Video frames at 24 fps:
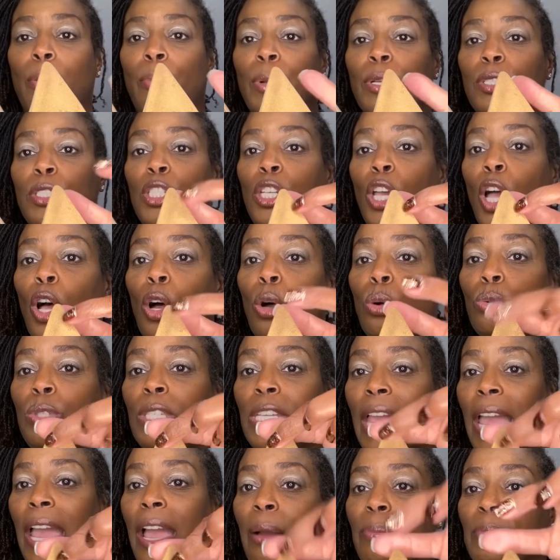toe
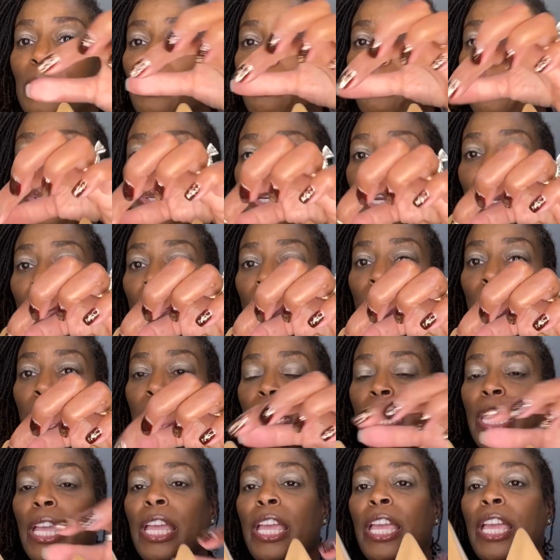taps put on.
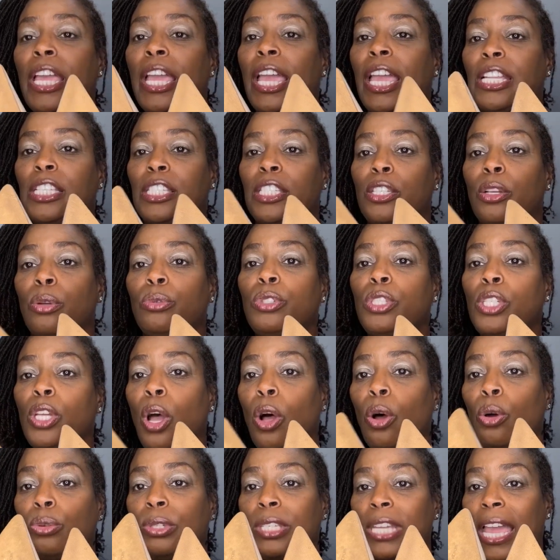And so
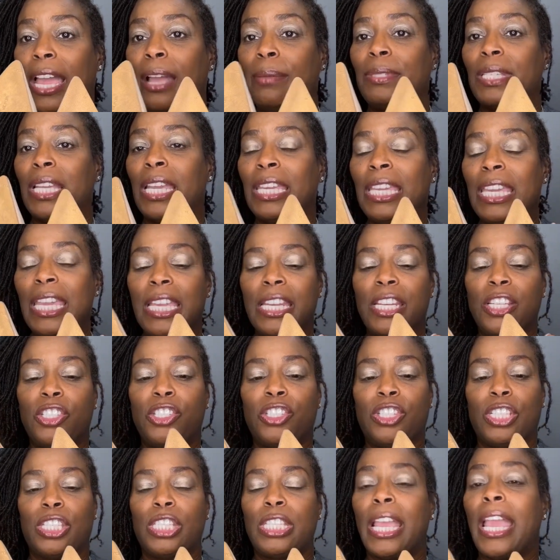toe taps, again, is
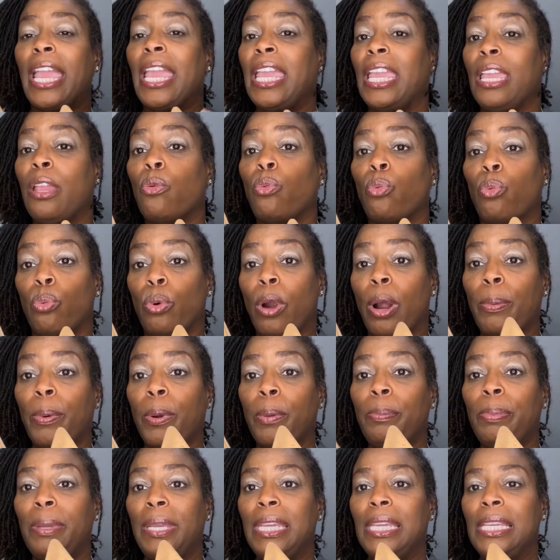just a rubber
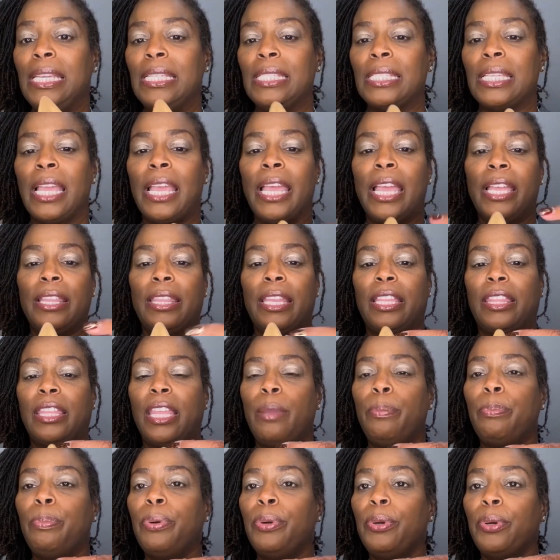piece that they
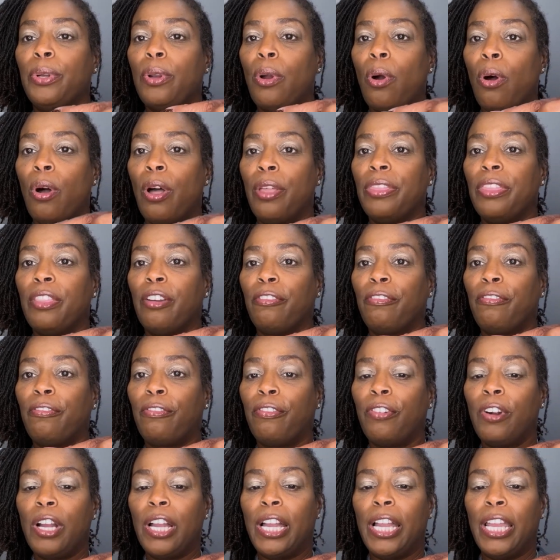put on the
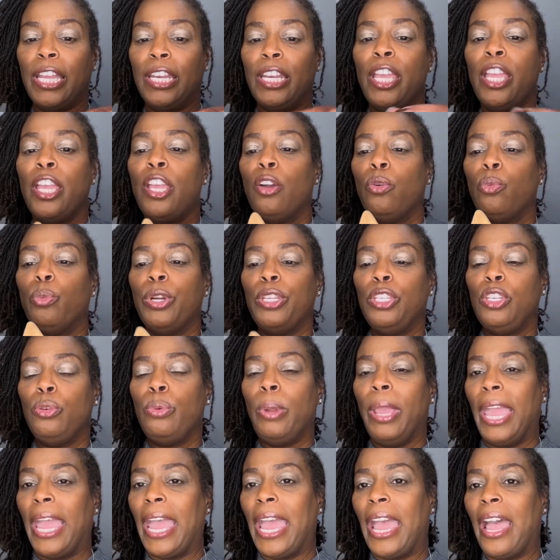front when you
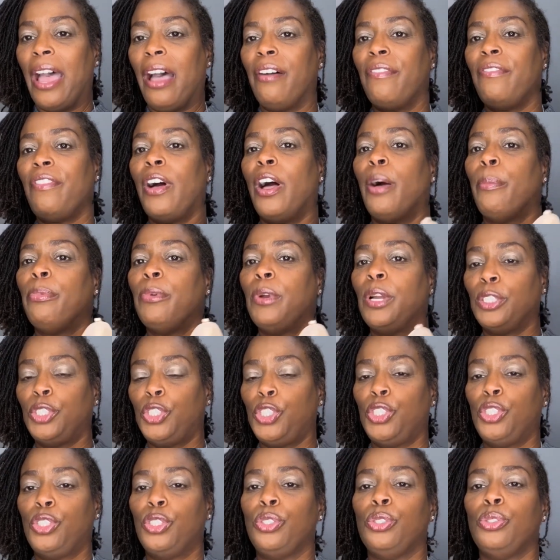have a
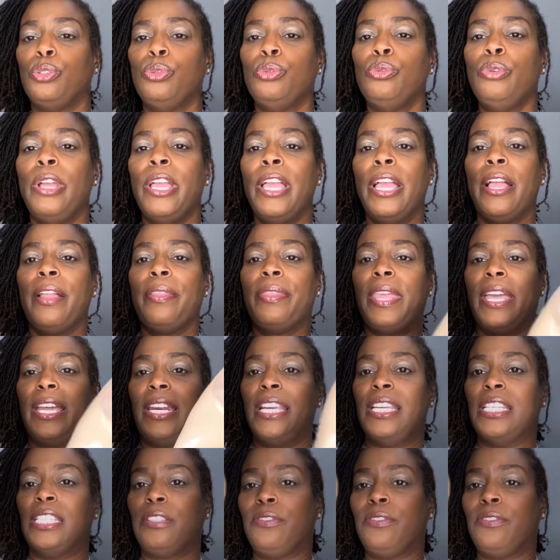shoe that is